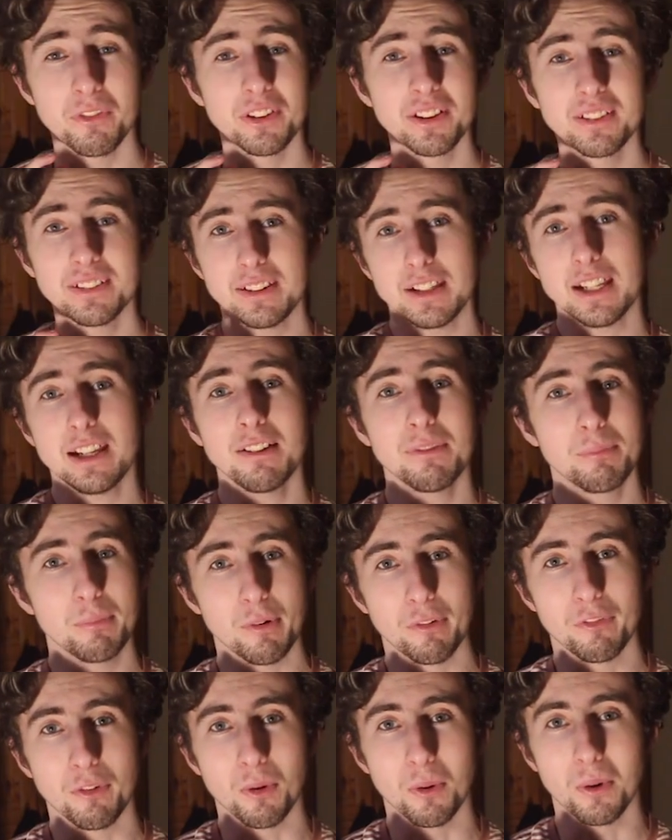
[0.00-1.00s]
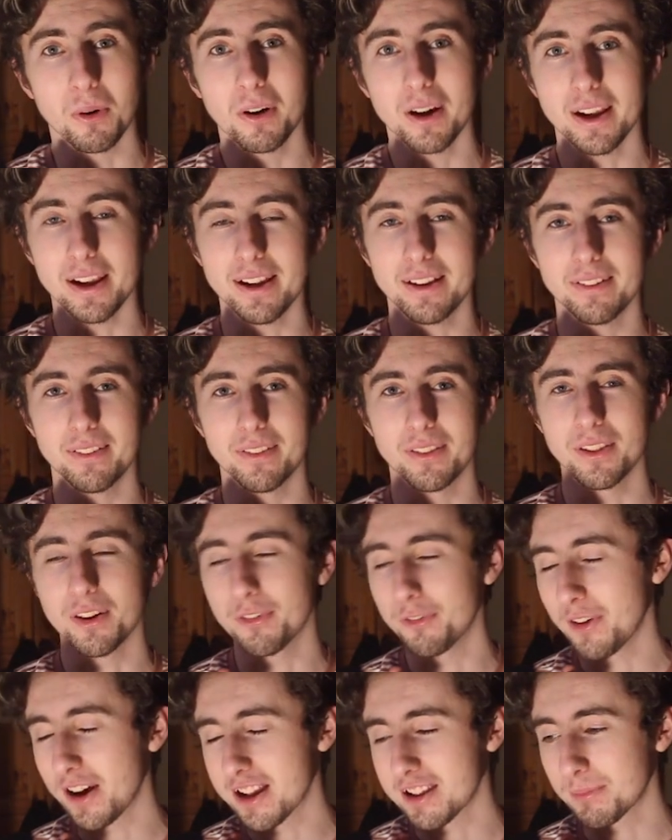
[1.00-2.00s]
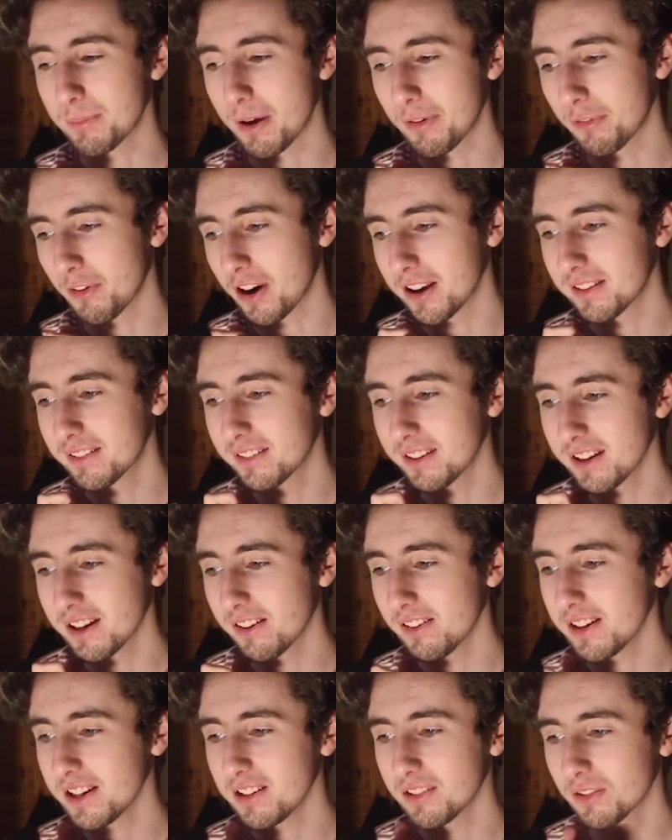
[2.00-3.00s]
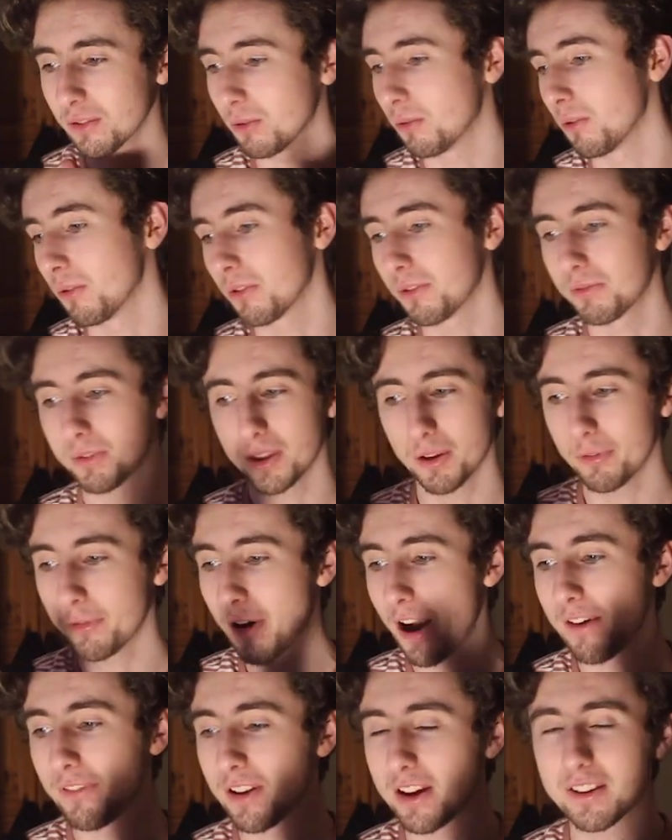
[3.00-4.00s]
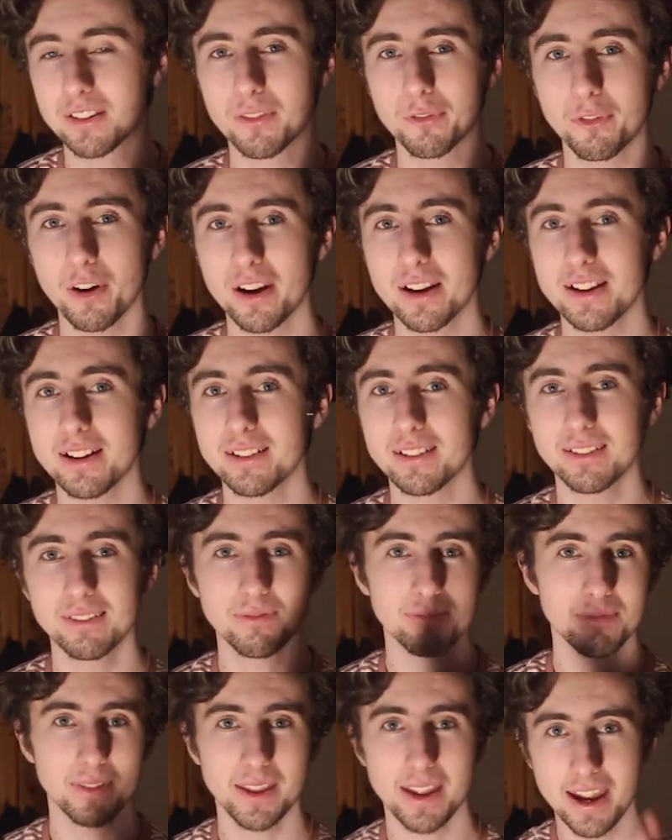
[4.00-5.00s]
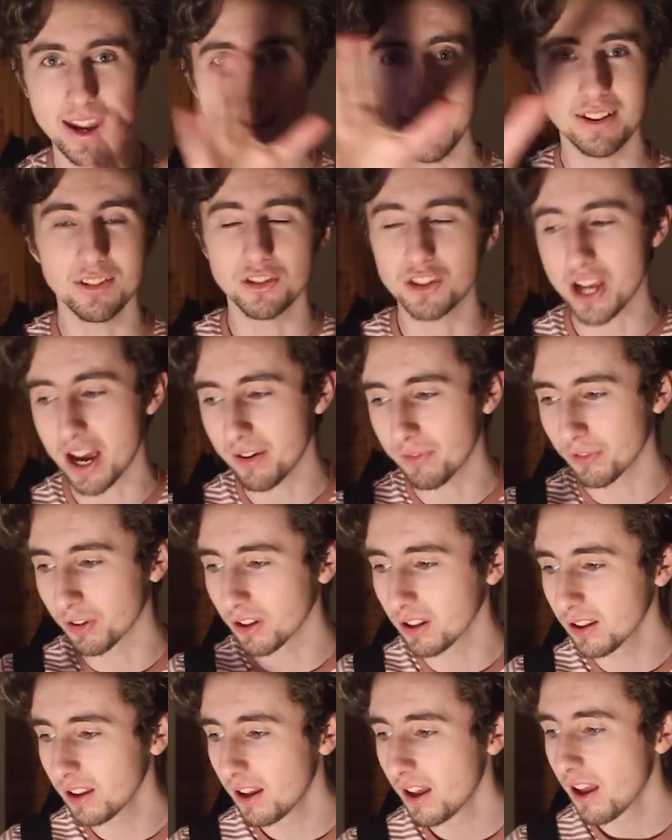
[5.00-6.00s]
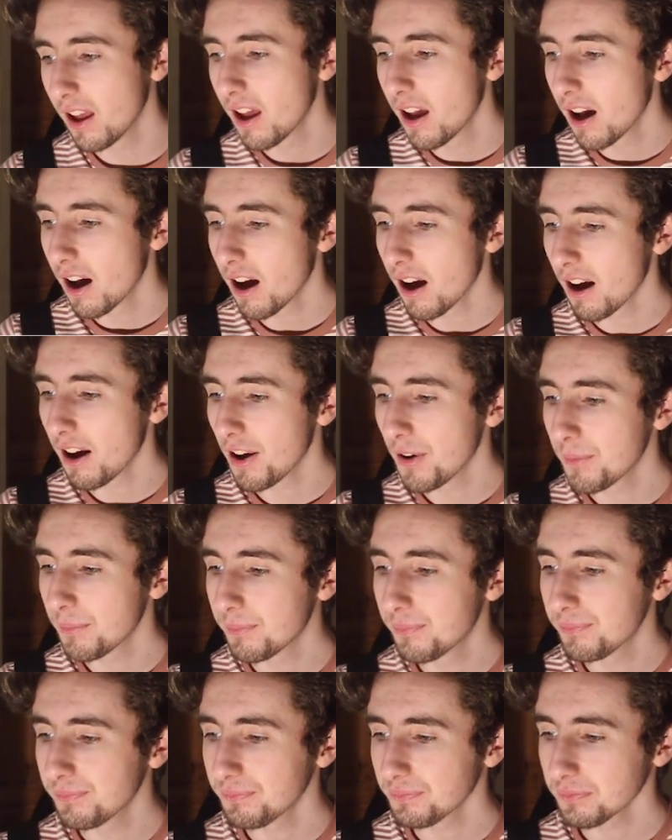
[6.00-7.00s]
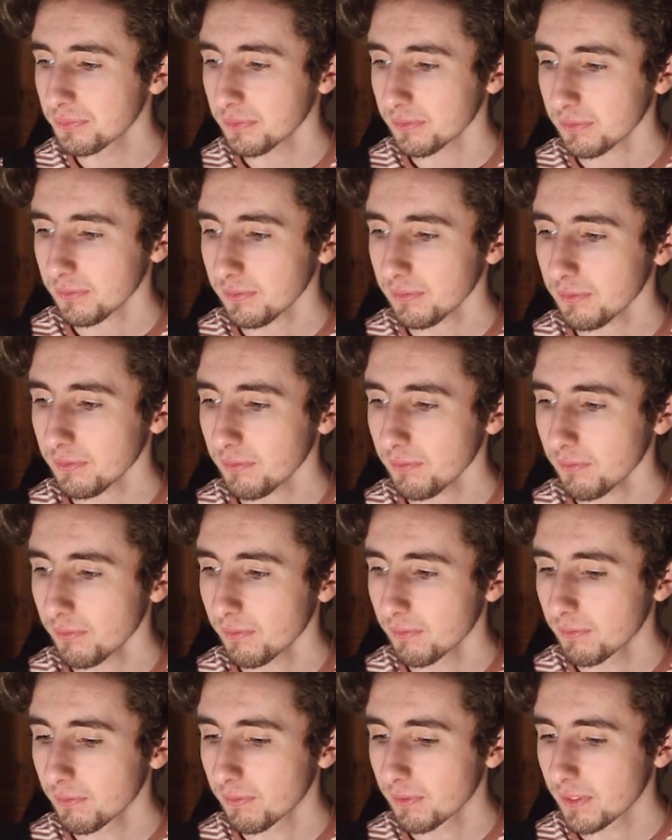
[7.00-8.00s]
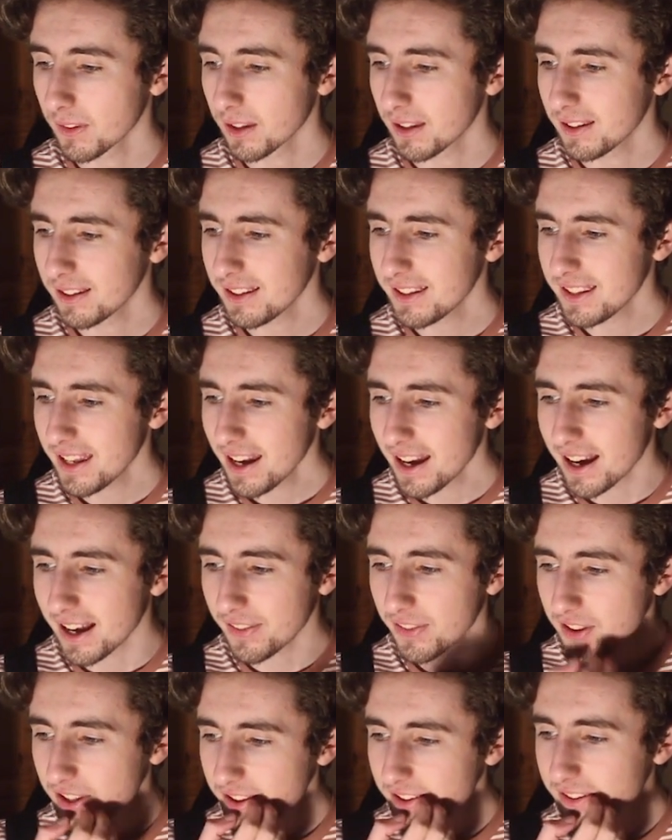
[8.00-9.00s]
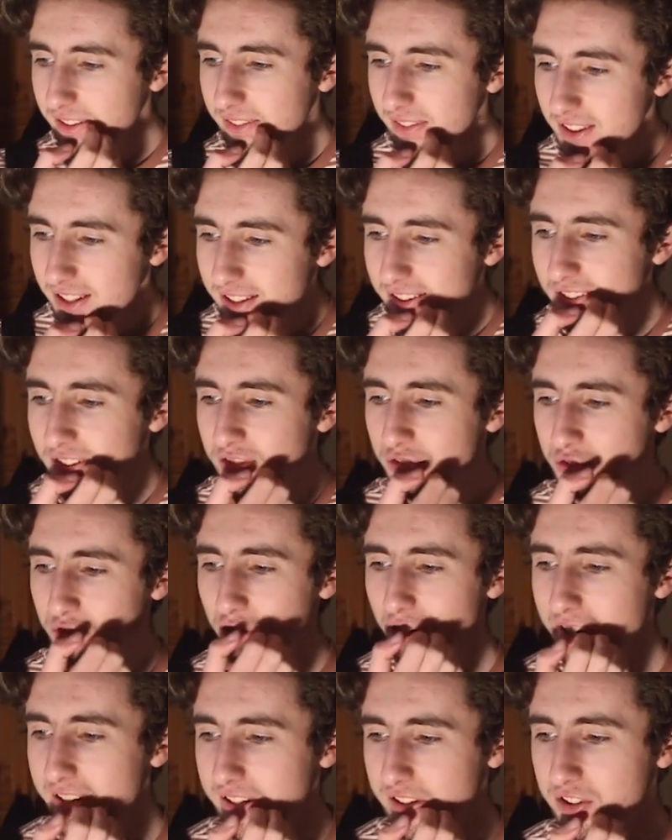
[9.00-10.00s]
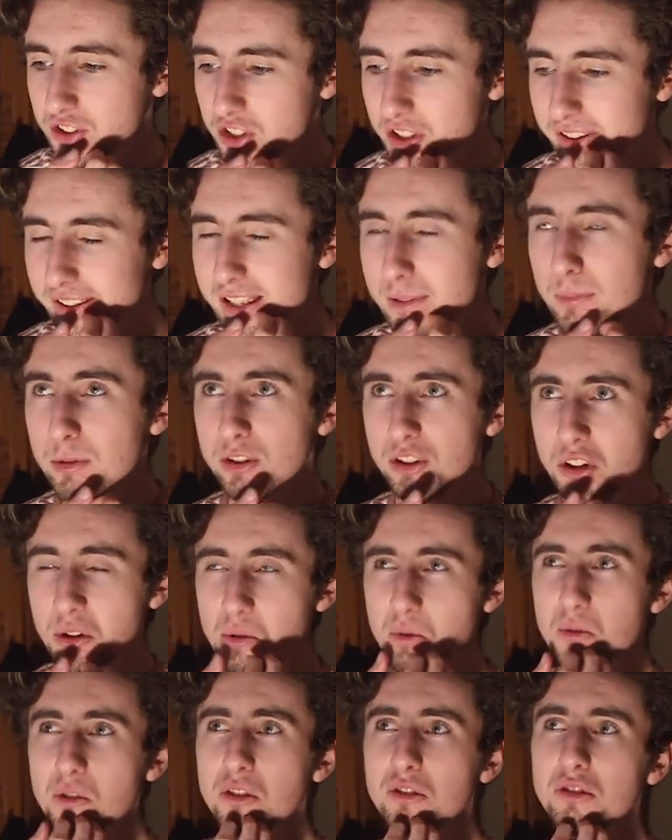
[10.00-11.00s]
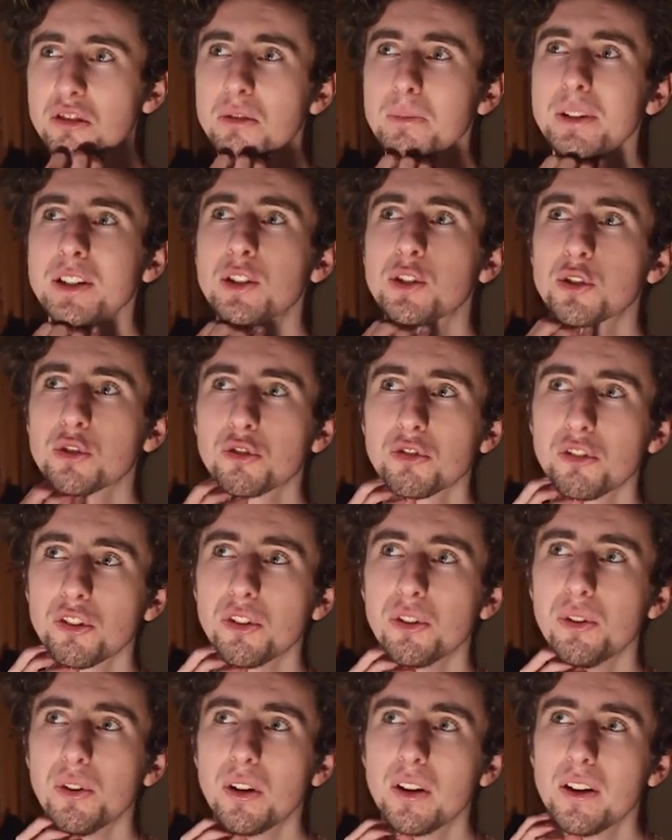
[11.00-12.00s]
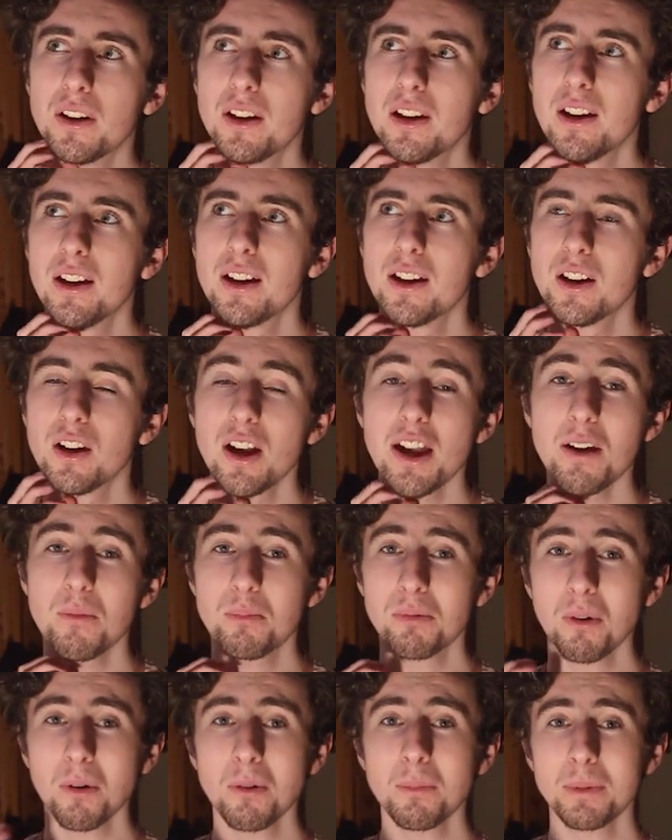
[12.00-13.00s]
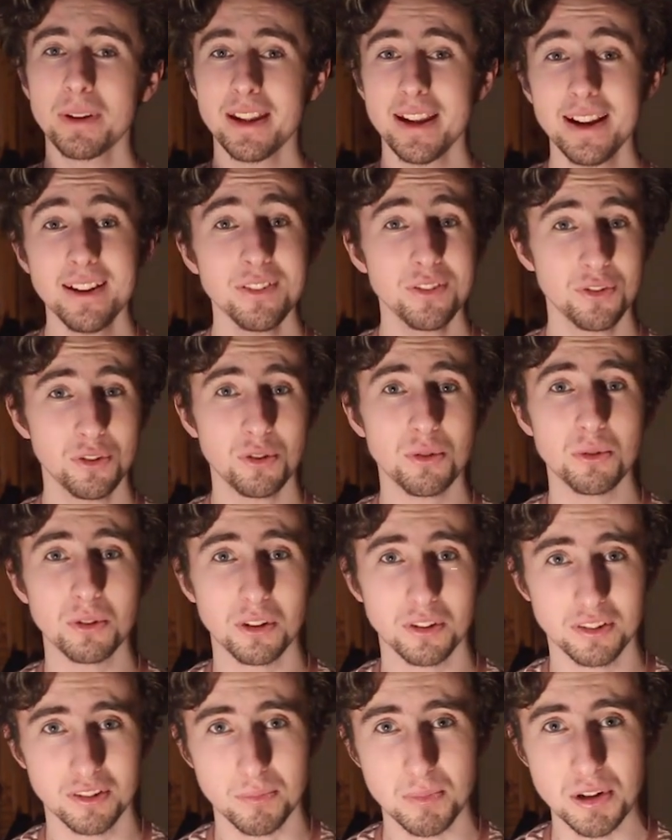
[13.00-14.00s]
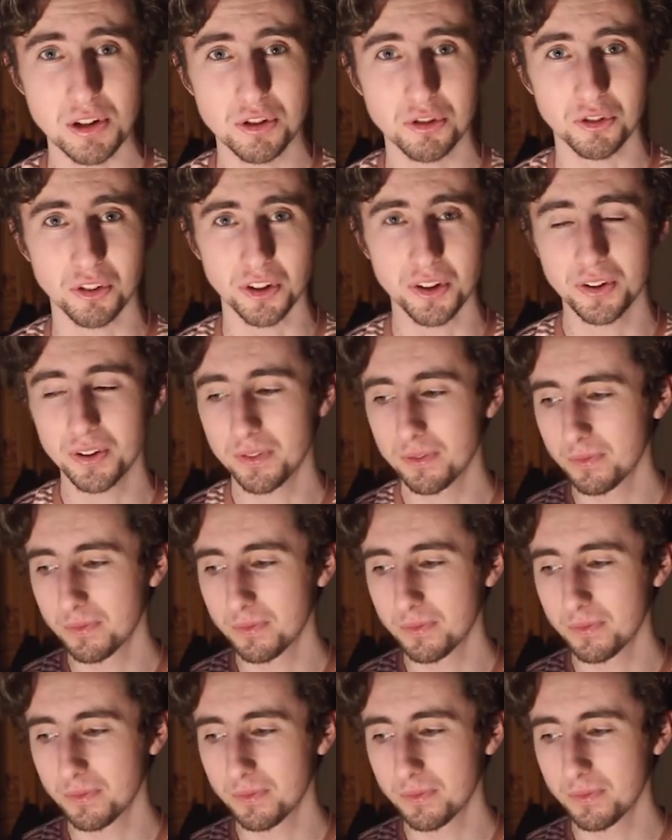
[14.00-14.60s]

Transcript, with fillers: a Steve before in the Fazbear Fright series or Five Nights at Freddy's in general. Um, yeah, this is this is strange. It seems too good to be true. It probably is too good to be true.